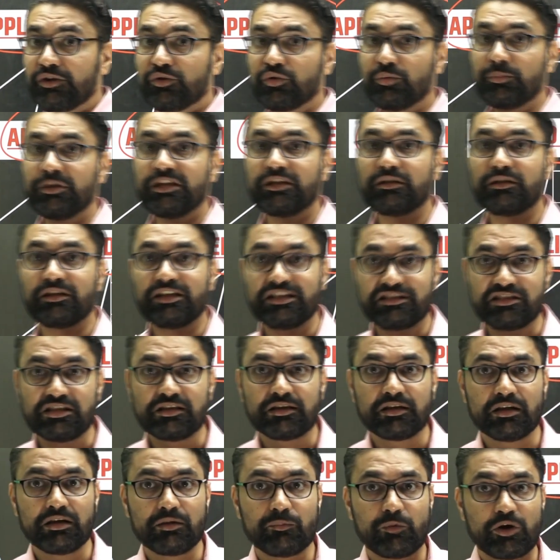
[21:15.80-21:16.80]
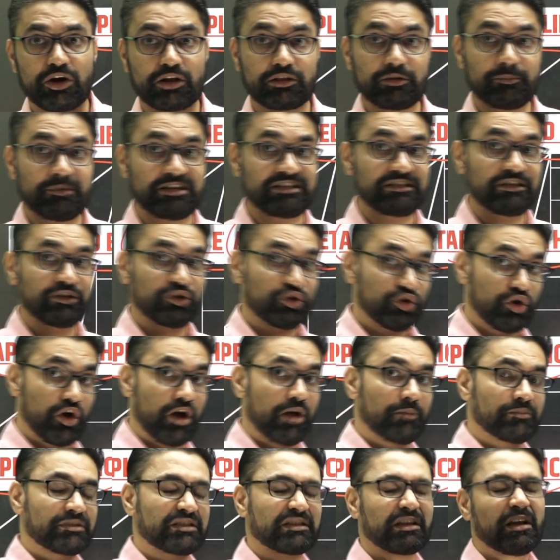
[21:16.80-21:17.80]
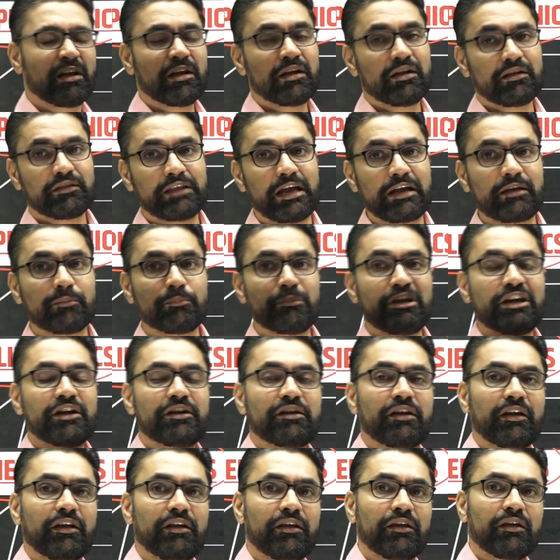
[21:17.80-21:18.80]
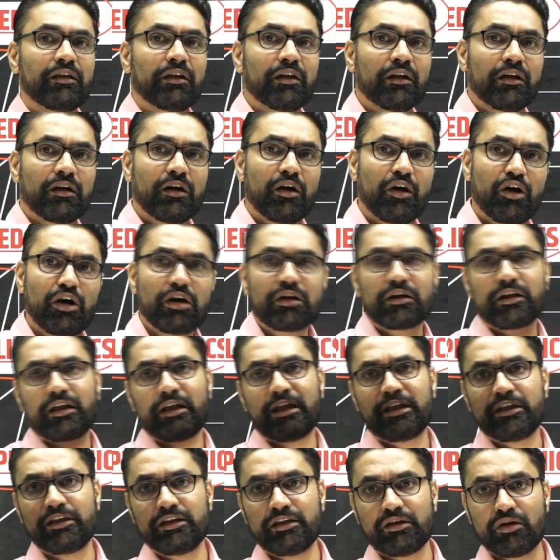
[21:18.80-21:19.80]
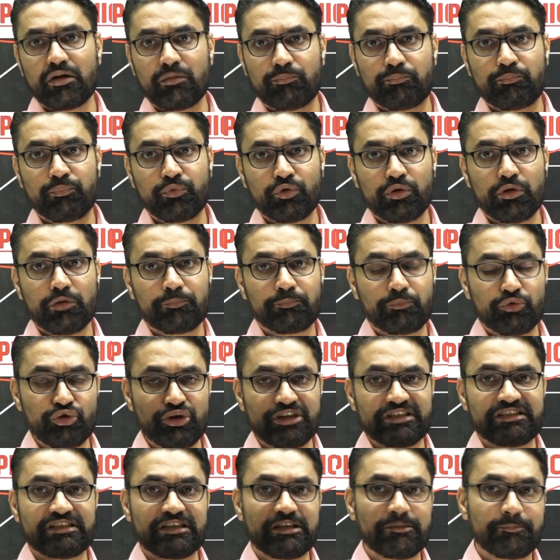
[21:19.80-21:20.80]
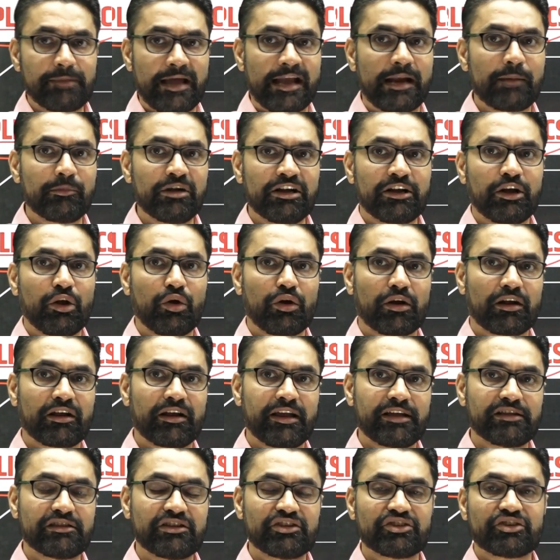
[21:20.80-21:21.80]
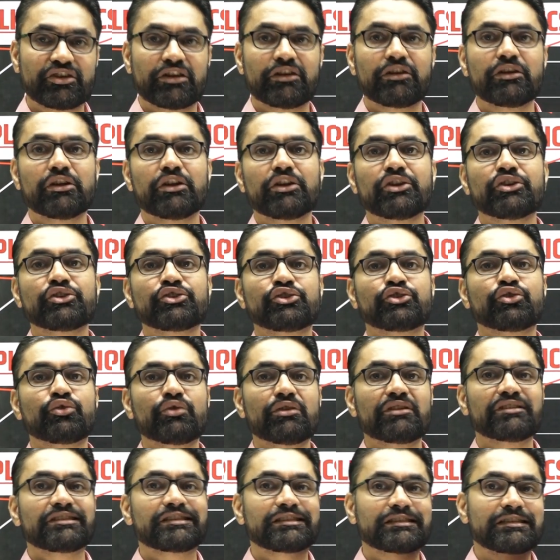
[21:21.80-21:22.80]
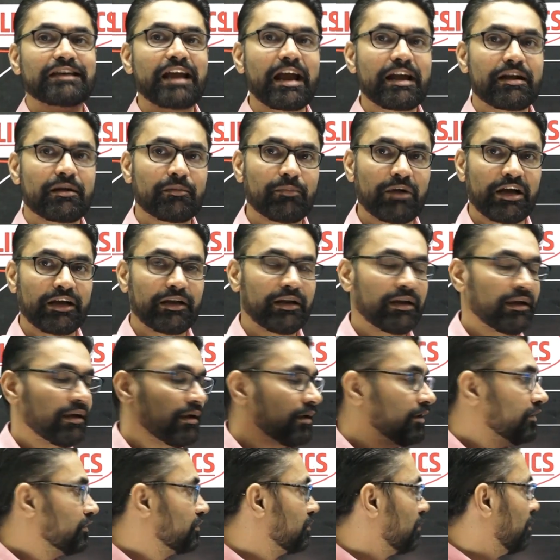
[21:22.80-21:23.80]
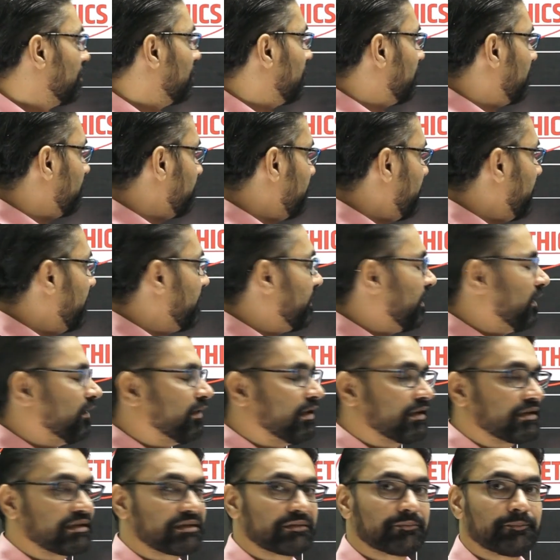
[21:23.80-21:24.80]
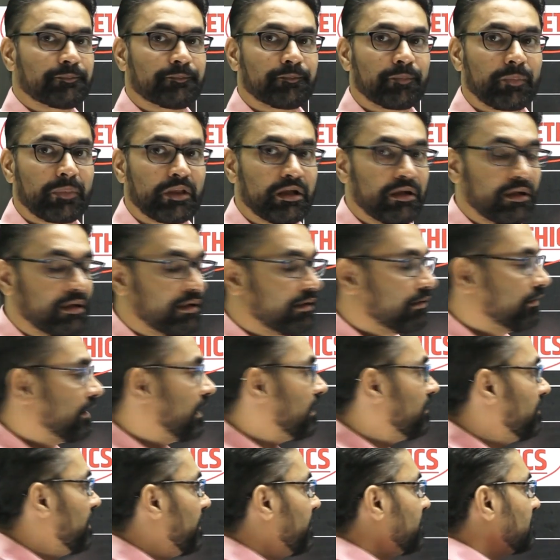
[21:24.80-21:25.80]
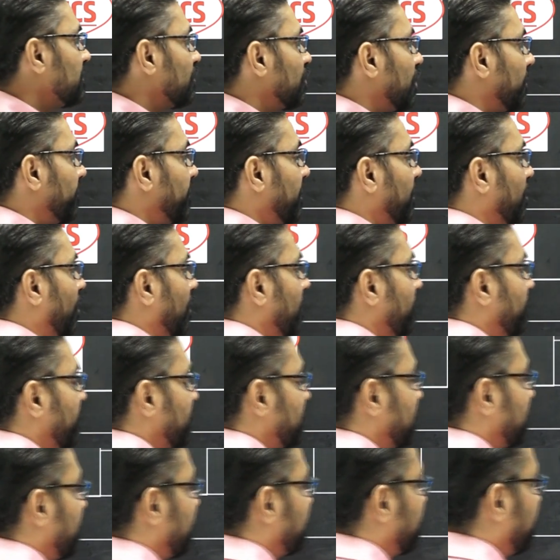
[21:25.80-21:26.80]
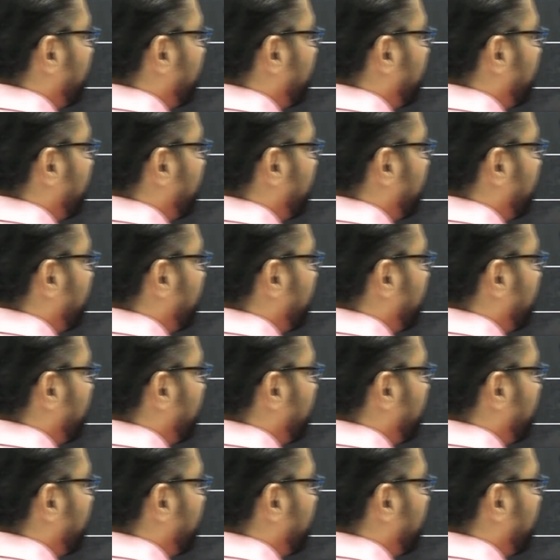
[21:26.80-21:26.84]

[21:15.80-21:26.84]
to be ethical. What are the basic norms that military or any policing paramilitary organization should stand by? So military ethics. Then there is a topic called business